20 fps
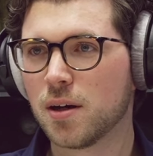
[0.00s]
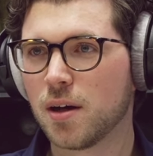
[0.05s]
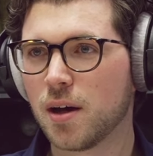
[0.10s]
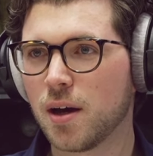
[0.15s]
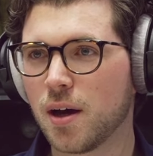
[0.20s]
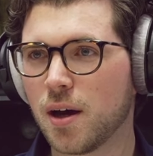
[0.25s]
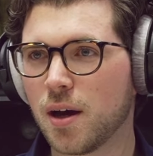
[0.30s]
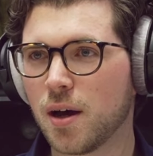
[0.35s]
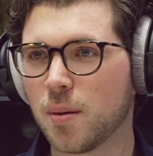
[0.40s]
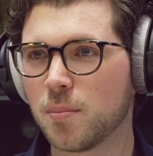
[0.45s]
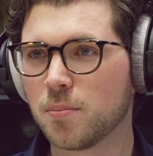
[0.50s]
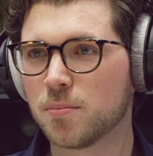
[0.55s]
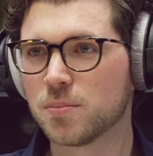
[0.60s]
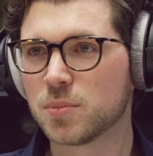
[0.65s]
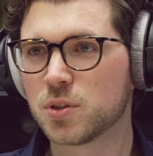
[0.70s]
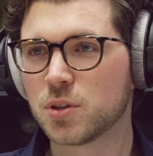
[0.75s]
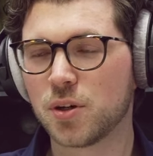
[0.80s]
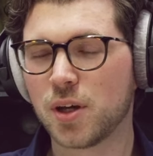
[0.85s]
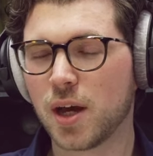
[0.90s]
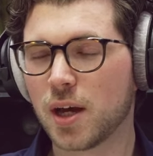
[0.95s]

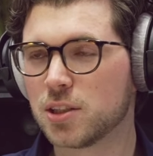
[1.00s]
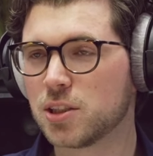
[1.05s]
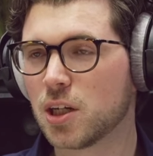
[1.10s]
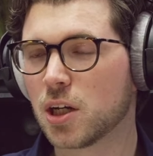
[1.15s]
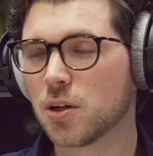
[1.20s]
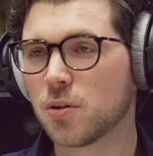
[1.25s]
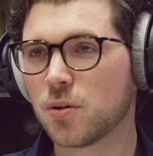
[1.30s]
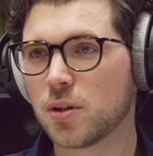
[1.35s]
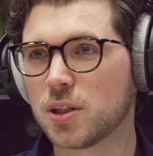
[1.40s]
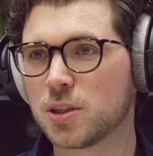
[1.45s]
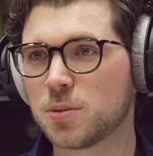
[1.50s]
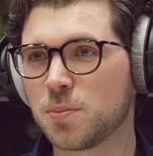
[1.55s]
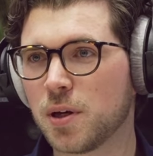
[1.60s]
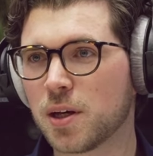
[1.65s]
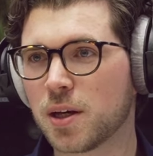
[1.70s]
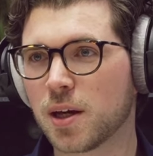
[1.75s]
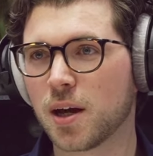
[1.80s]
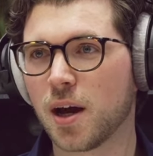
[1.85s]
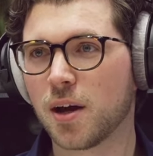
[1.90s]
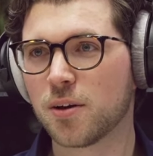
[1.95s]
So yeah, generally
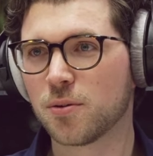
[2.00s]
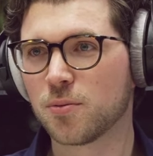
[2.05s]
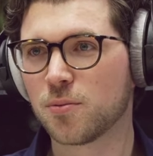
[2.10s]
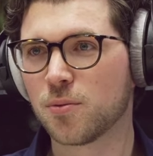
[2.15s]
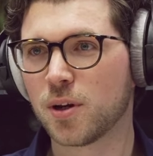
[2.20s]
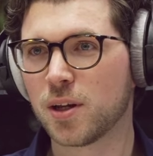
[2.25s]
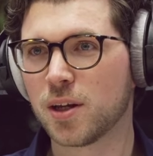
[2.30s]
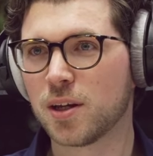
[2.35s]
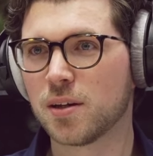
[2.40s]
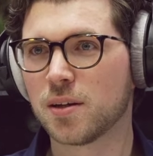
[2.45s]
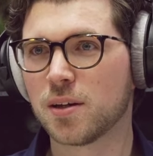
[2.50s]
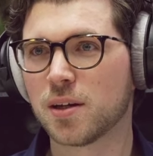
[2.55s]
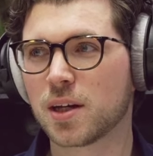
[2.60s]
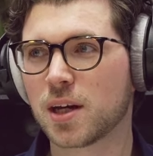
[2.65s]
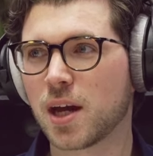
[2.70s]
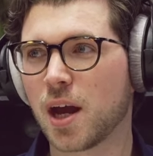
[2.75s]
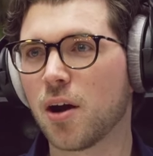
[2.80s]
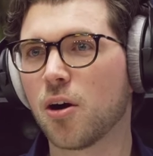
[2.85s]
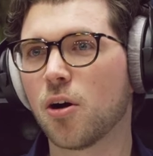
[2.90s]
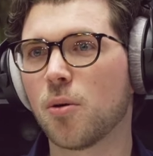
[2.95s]
speaking, I don't really
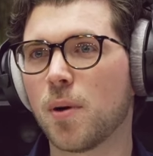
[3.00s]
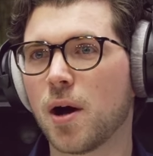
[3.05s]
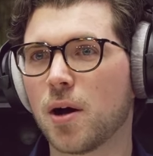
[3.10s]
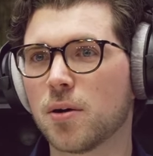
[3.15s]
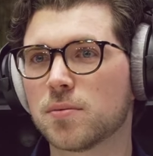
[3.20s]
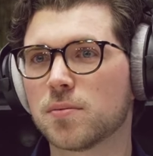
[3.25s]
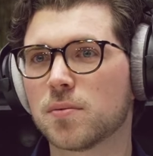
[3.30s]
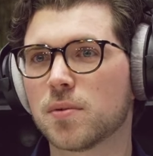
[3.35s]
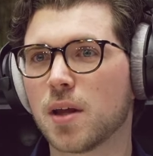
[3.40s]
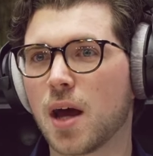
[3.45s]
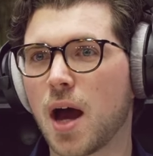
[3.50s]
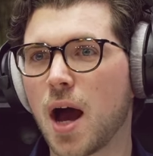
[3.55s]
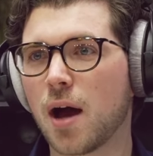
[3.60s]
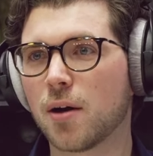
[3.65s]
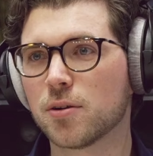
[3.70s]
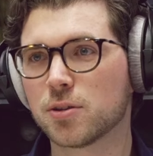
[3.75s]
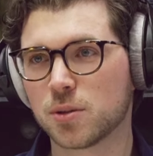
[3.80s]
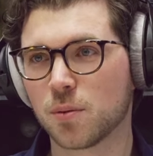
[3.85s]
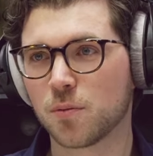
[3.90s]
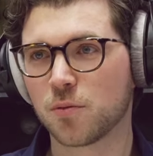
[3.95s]
care about how
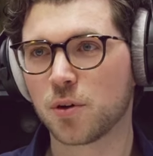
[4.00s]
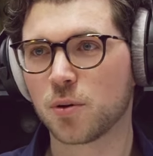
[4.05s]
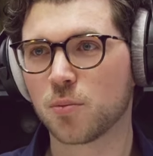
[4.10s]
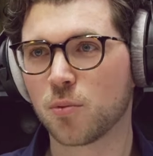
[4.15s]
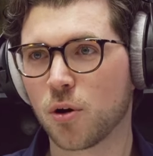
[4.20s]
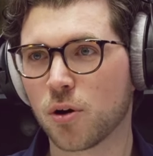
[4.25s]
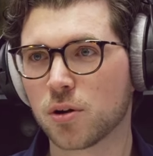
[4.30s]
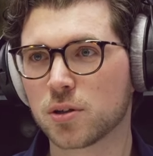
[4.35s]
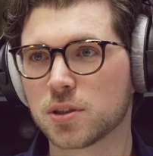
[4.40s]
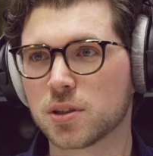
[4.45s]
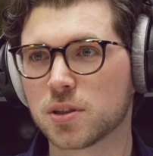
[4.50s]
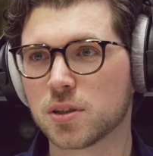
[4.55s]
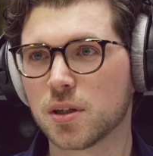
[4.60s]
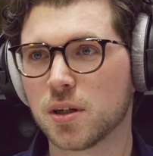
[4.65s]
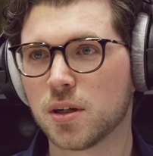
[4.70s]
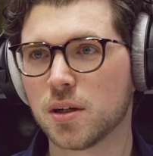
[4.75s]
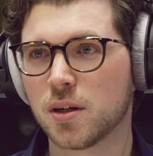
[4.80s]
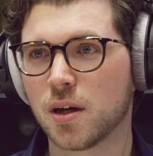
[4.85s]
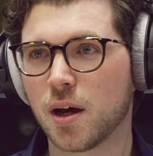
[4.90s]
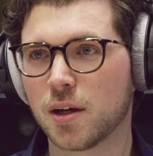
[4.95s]
something works.
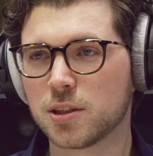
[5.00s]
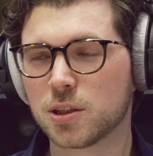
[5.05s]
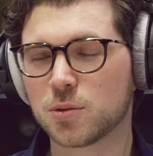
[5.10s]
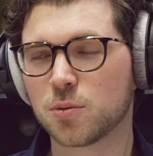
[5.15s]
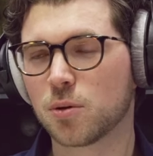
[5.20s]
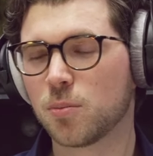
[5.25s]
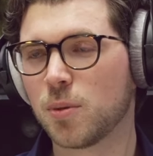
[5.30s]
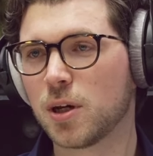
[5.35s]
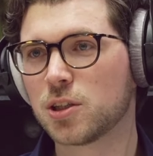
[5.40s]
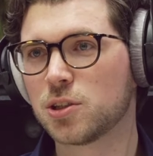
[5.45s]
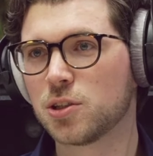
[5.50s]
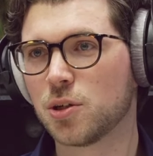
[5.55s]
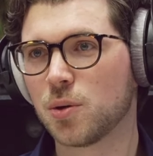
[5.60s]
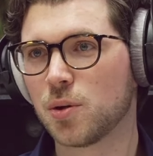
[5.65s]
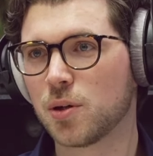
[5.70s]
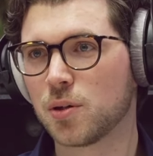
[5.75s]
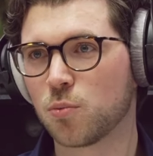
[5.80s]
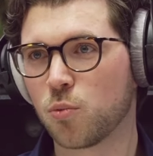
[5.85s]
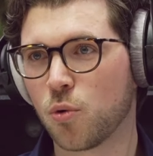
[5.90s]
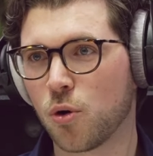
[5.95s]
I just want to make sure
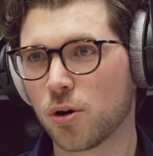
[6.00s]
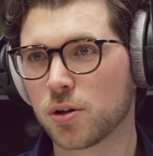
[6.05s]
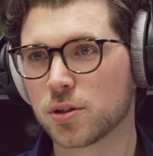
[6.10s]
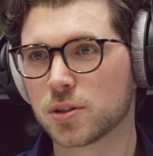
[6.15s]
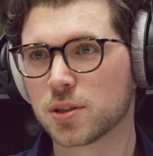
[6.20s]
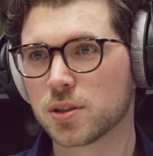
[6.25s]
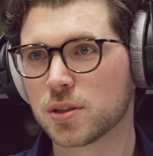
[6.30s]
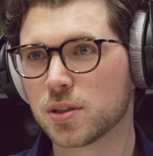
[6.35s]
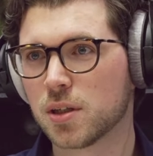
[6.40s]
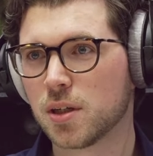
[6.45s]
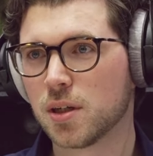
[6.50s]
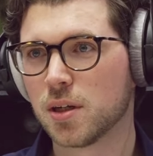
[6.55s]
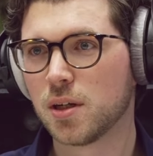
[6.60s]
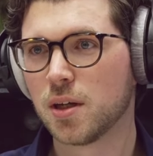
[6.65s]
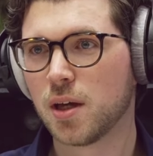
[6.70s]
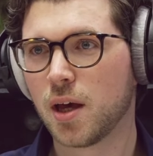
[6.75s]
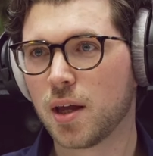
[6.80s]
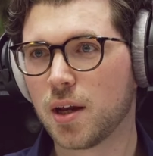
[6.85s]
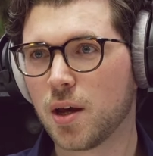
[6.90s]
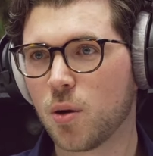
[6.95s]
it works.
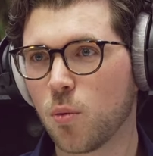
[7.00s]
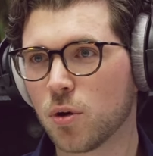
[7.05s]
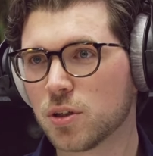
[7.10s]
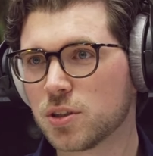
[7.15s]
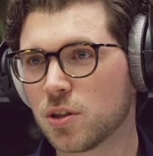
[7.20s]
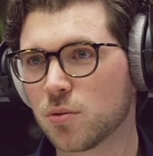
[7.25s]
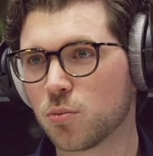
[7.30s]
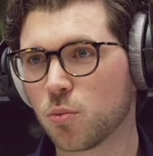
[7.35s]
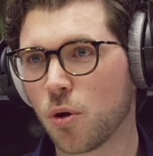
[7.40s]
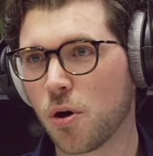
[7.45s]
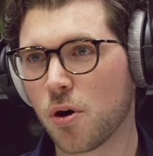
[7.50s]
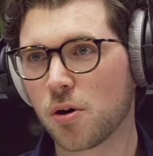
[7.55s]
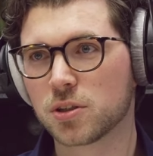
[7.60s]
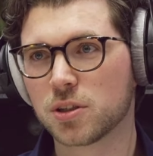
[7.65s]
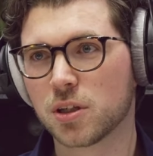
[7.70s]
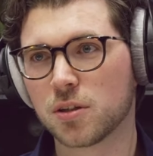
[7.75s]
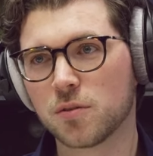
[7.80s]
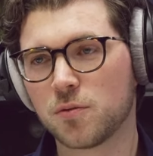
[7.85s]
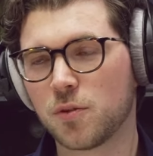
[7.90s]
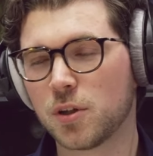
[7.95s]
And then once it works
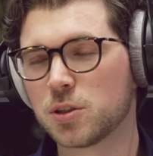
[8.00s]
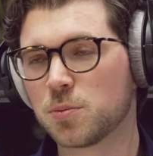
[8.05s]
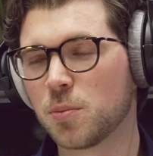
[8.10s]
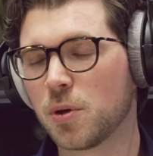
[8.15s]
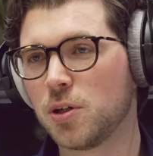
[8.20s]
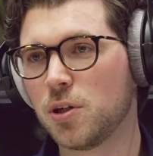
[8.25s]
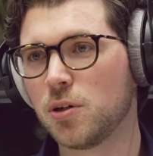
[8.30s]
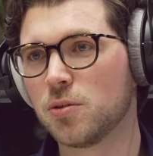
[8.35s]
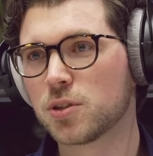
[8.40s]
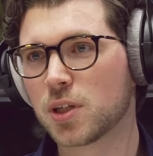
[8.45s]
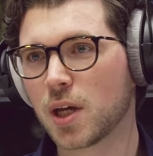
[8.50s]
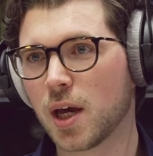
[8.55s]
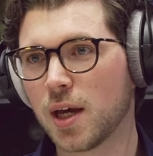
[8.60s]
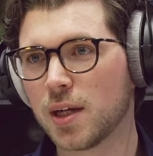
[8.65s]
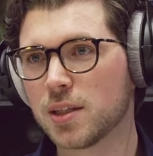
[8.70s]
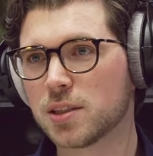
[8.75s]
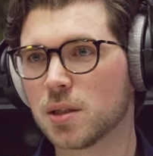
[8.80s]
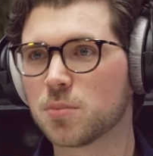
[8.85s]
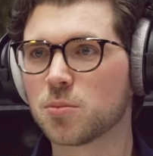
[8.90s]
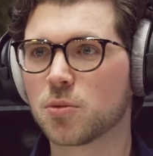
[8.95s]
and it fits my use
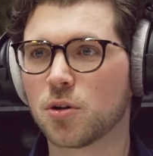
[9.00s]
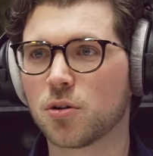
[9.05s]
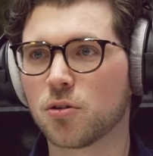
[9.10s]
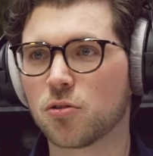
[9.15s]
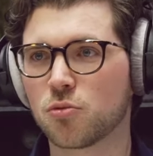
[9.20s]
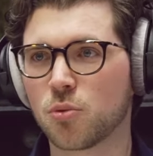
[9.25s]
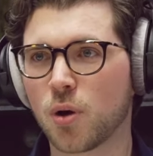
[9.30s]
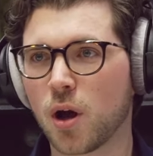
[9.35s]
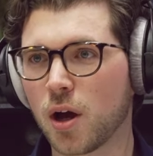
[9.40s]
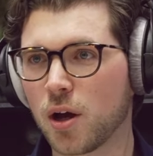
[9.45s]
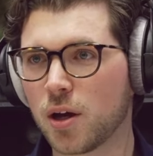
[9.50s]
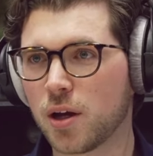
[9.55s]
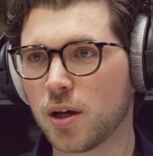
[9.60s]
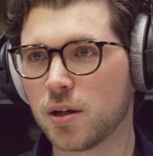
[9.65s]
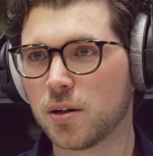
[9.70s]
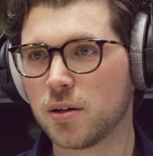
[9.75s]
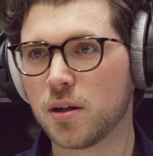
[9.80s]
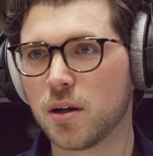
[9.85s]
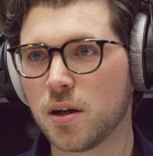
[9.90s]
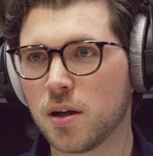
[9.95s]
case, I'm going to try
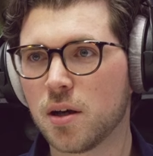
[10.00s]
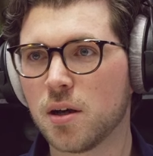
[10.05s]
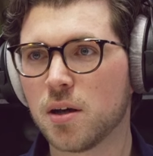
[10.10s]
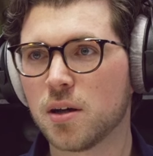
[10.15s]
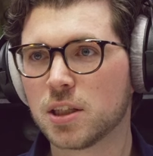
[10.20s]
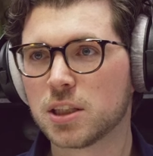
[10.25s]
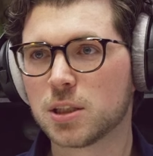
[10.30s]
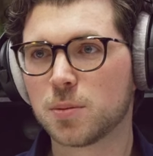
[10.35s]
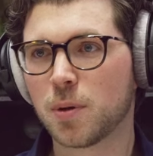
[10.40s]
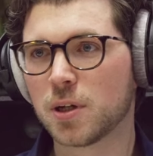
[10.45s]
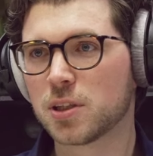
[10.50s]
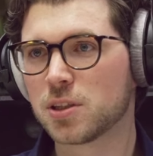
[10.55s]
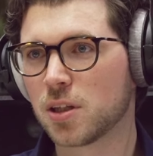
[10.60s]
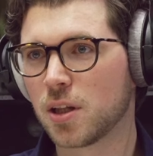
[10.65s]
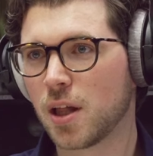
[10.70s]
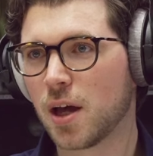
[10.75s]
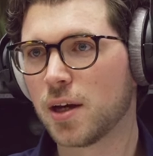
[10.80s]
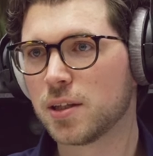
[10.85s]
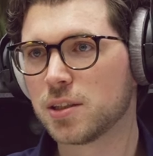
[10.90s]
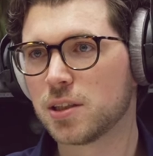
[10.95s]
and
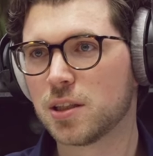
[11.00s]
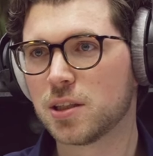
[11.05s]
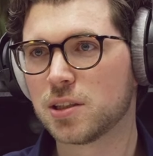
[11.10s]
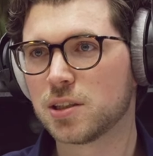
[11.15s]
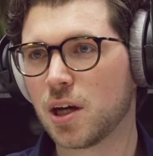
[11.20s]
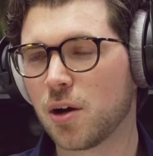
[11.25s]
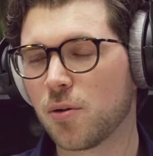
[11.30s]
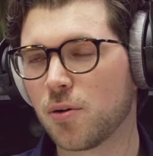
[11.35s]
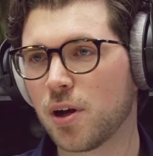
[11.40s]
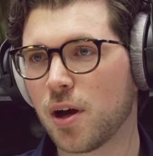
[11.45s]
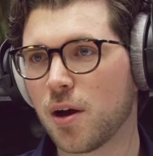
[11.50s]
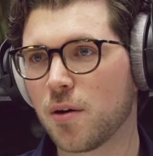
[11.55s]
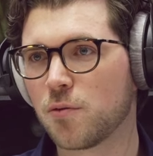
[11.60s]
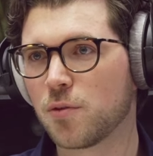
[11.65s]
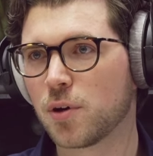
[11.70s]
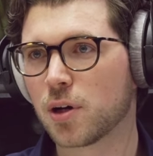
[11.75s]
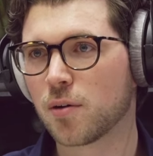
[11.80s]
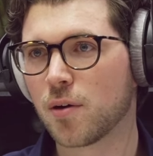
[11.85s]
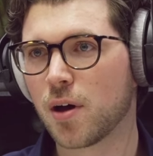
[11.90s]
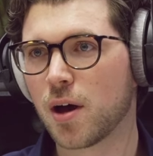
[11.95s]
specialize in this area and
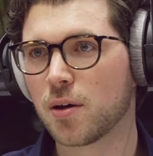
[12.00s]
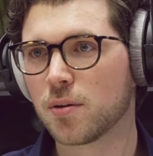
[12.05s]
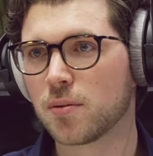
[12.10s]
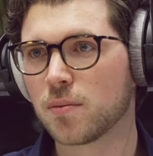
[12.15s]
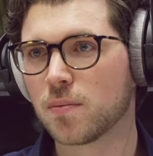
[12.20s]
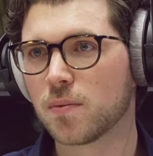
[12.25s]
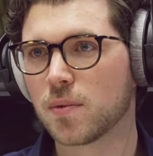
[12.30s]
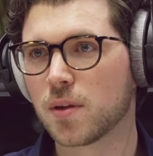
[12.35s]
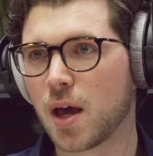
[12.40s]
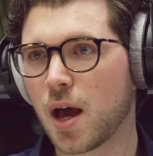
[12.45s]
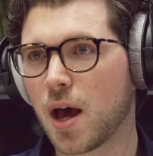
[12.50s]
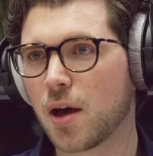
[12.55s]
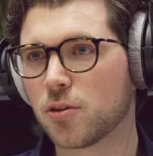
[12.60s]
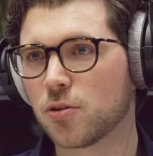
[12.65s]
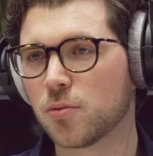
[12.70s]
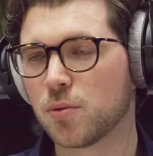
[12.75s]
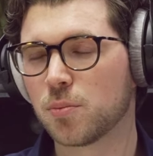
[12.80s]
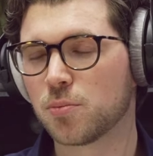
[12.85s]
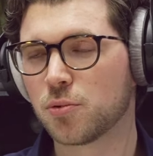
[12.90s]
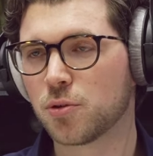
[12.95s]
figure out how
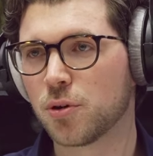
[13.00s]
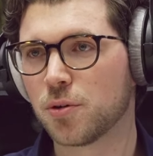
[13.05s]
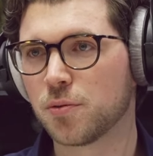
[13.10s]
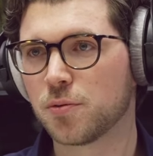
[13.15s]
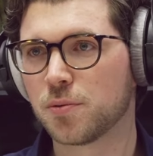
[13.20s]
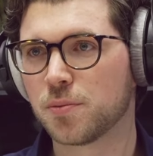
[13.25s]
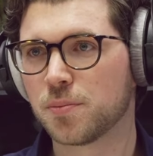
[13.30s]
to improve.